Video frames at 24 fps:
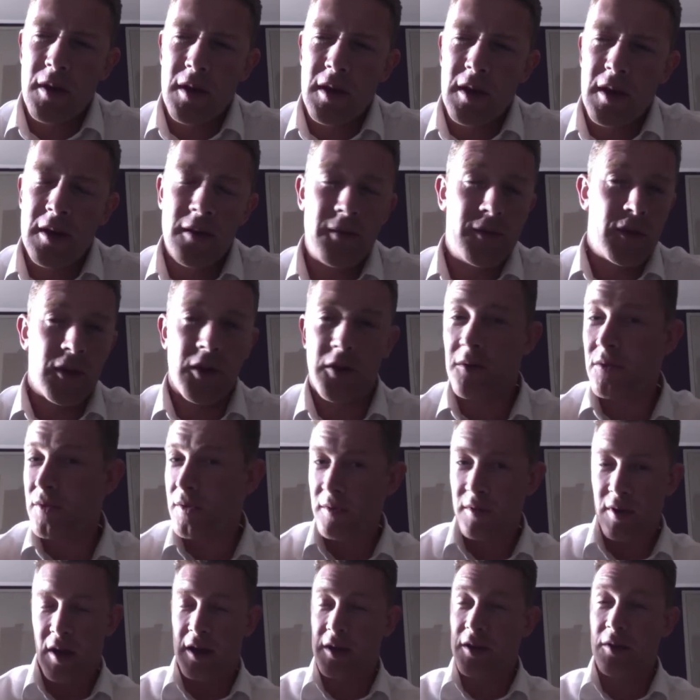even though
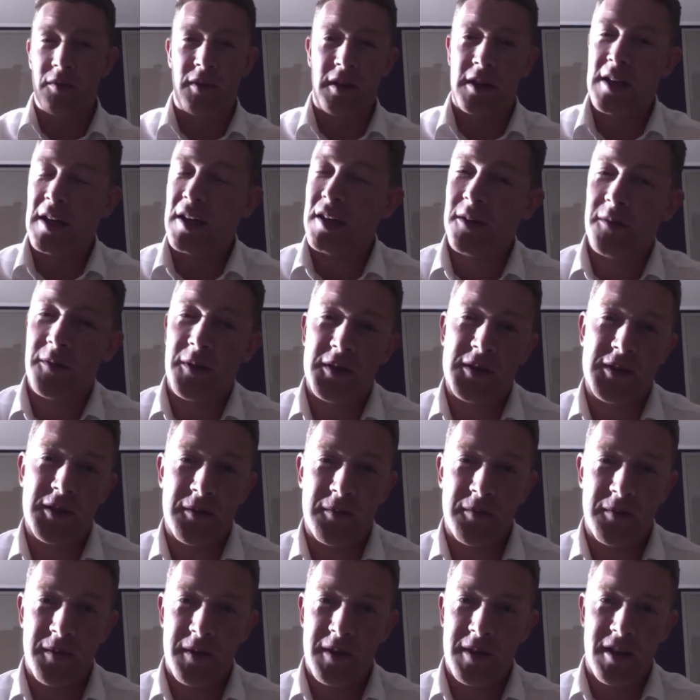I don't think any of us
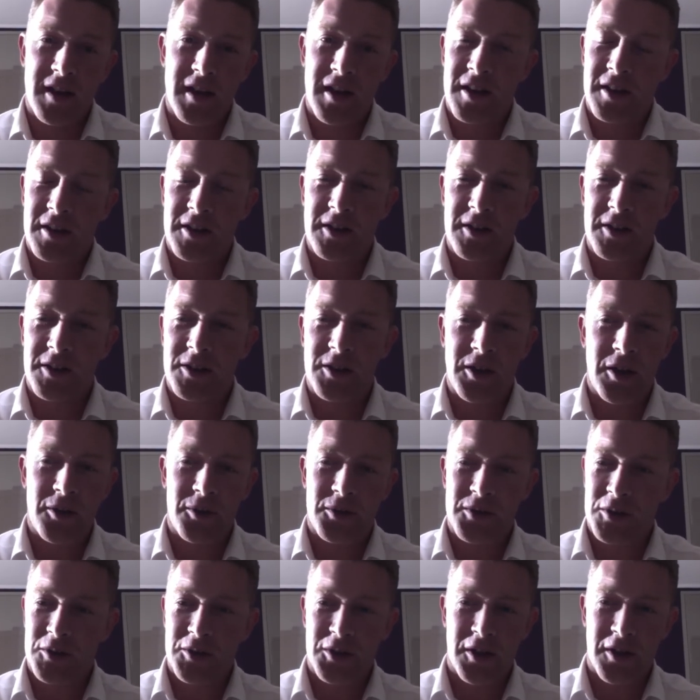go
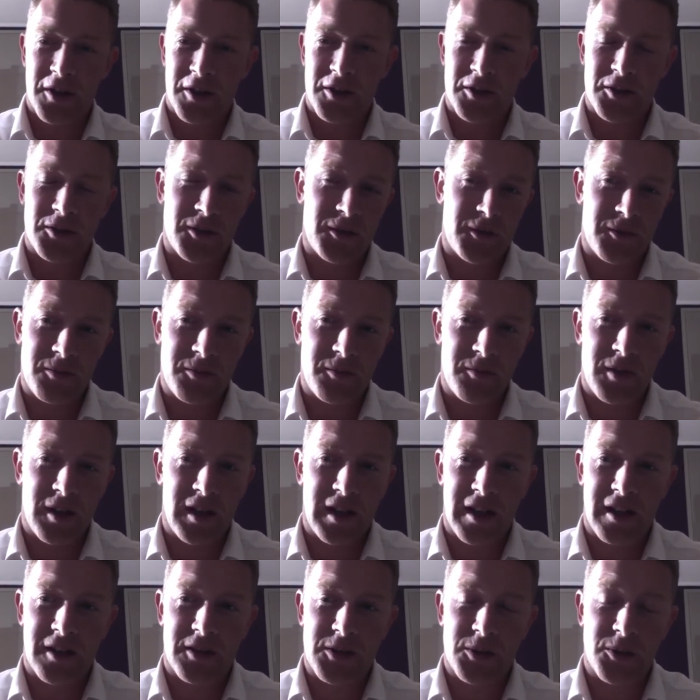to church
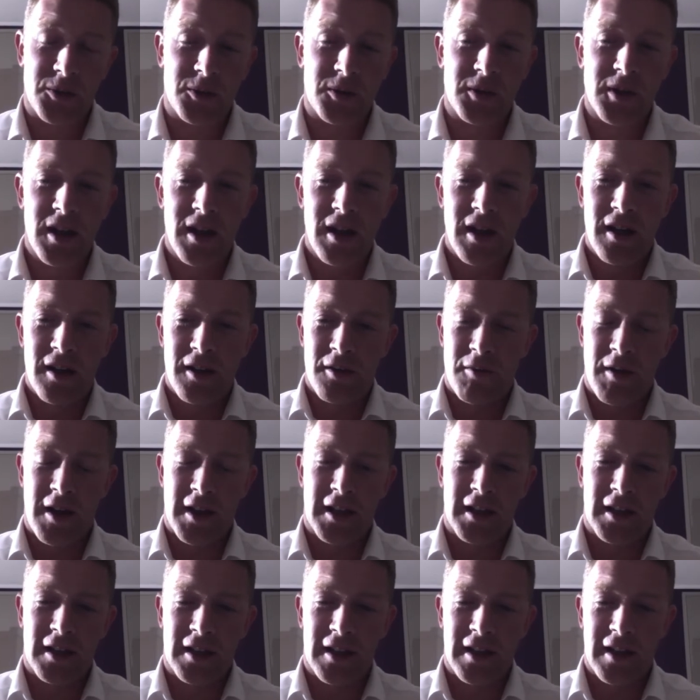really at all
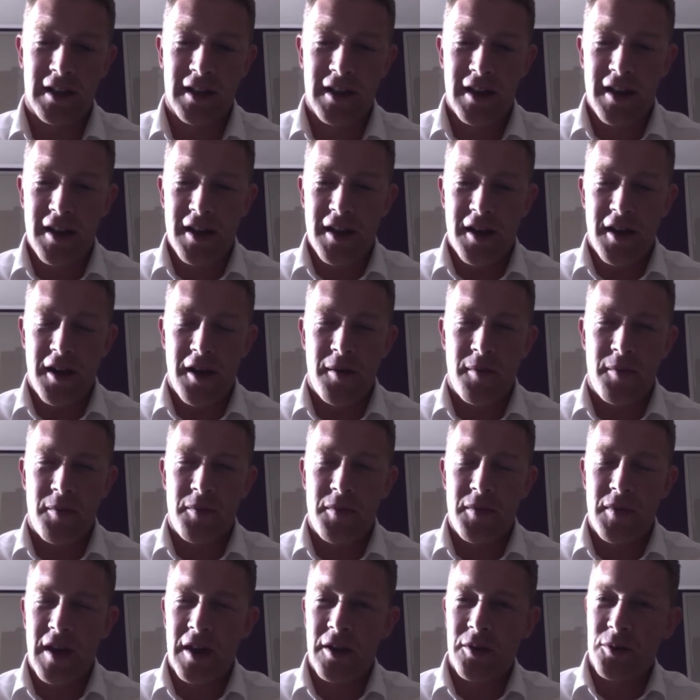regularly,
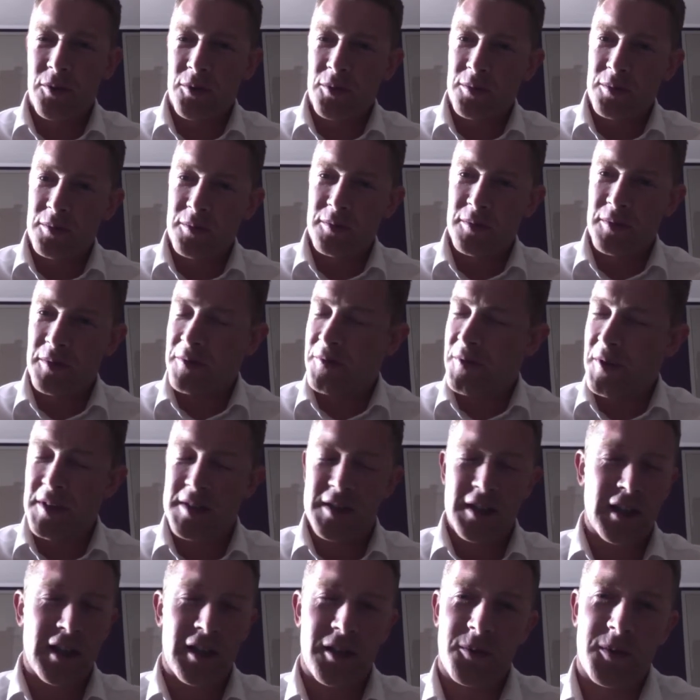the first
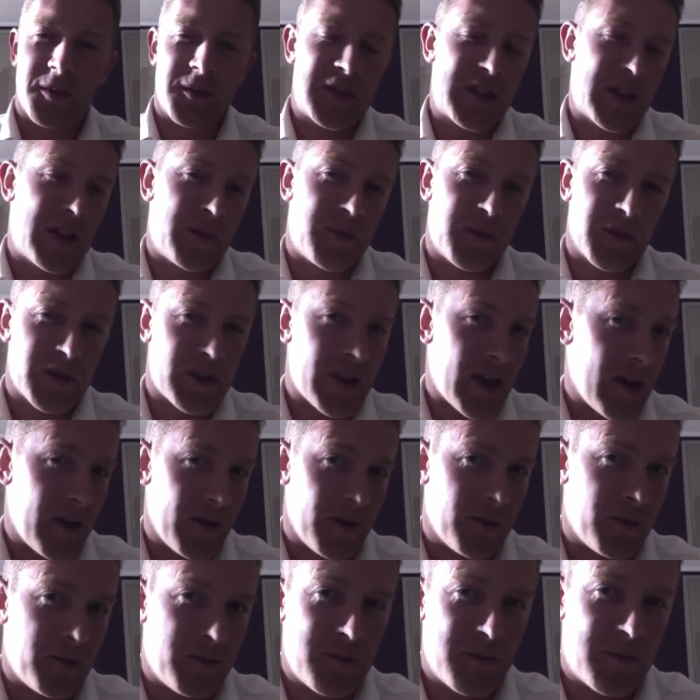thing anyone said was how